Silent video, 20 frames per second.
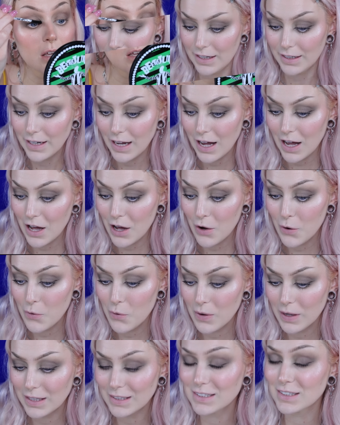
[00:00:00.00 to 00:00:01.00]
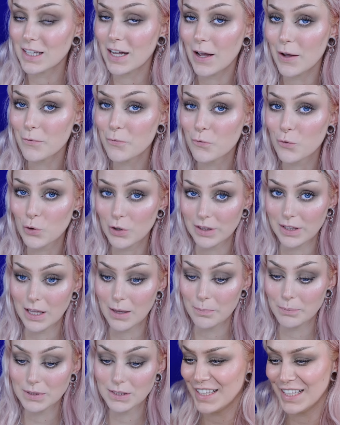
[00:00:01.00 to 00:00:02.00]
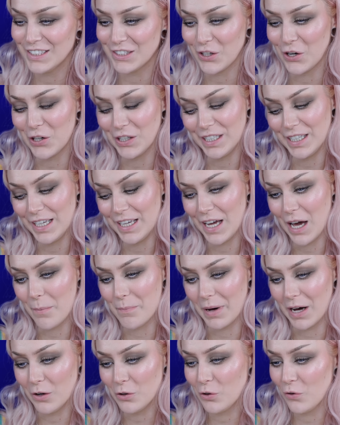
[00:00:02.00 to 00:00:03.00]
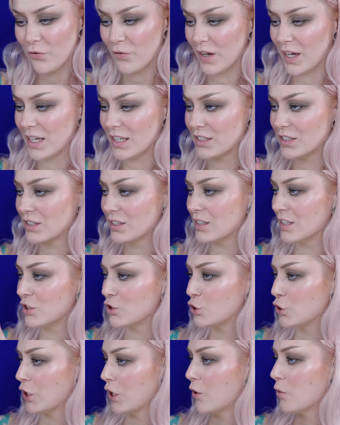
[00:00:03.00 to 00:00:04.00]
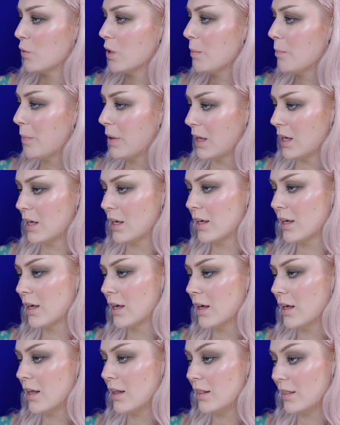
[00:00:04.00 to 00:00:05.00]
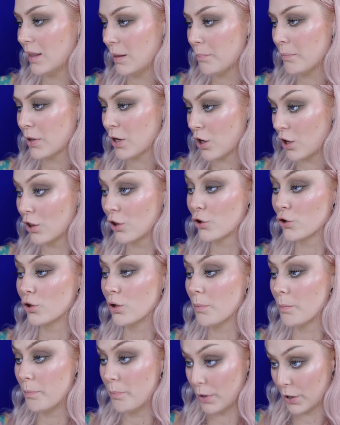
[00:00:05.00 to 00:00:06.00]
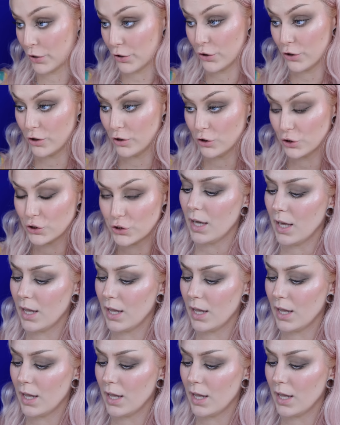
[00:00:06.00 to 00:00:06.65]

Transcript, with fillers: Now it's time for lips. These are the About Face Cherry Pick Lip Color Butters.